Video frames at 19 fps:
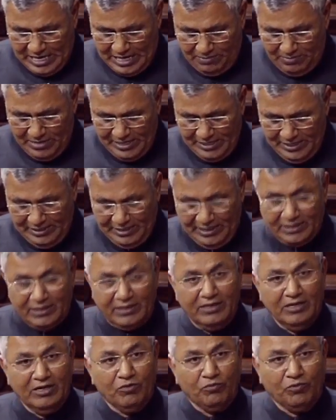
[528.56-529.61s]
and manager
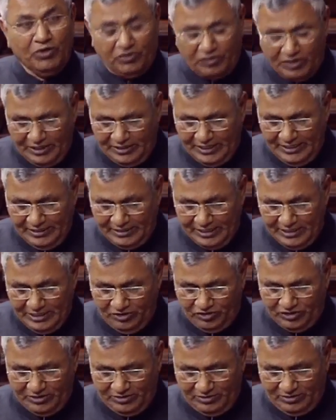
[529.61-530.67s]
with certain
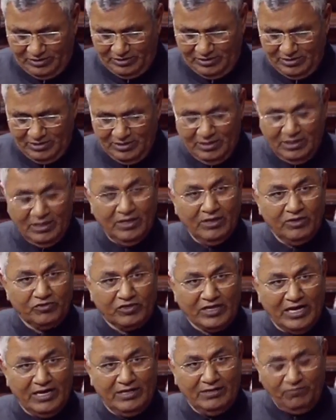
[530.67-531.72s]
conditions.
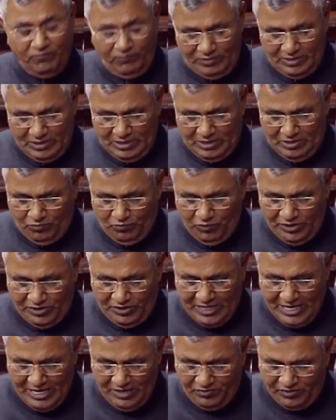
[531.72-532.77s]
Sir,
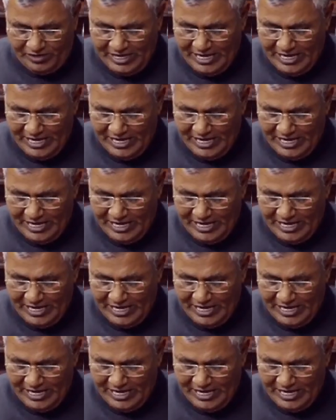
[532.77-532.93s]
with these